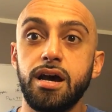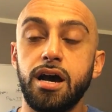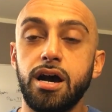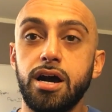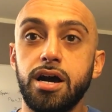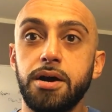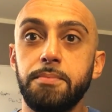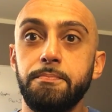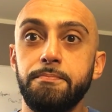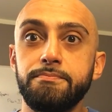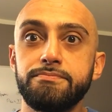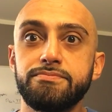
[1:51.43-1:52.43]

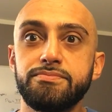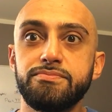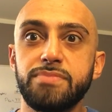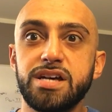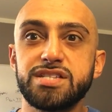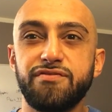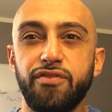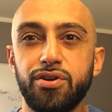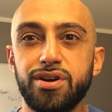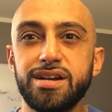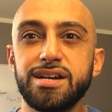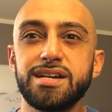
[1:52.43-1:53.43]
As
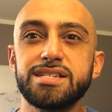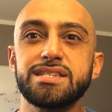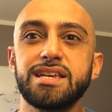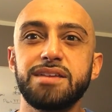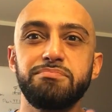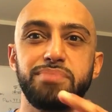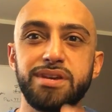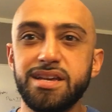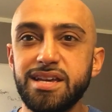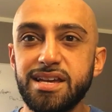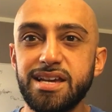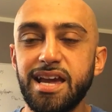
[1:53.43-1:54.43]
far as it
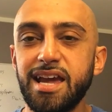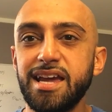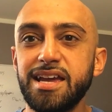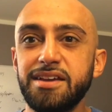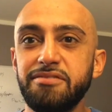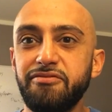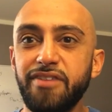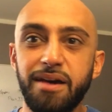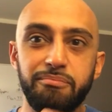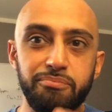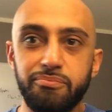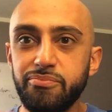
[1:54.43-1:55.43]
being a
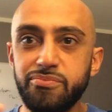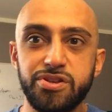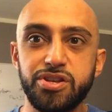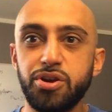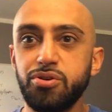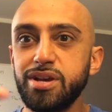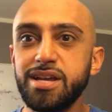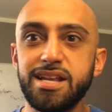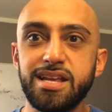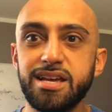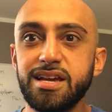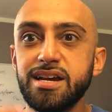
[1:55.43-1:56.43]
fat, you know,
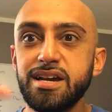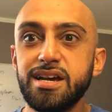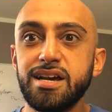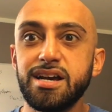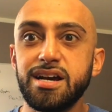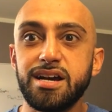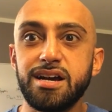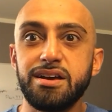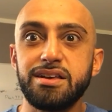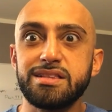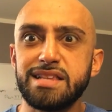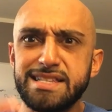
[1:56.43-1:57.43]
eating
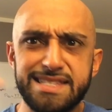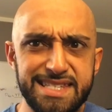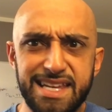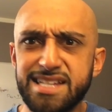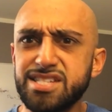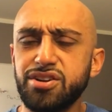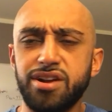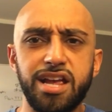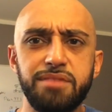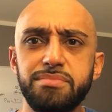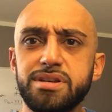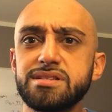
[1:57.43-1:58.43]
6 or
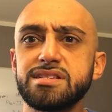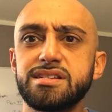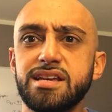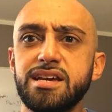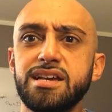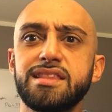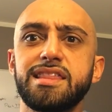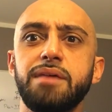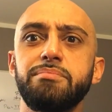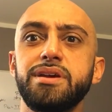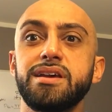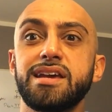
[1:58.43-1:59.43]
8 meals a day,
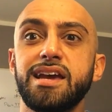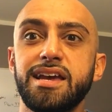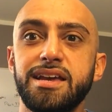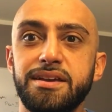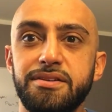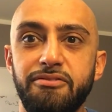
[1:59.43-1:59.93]
that being a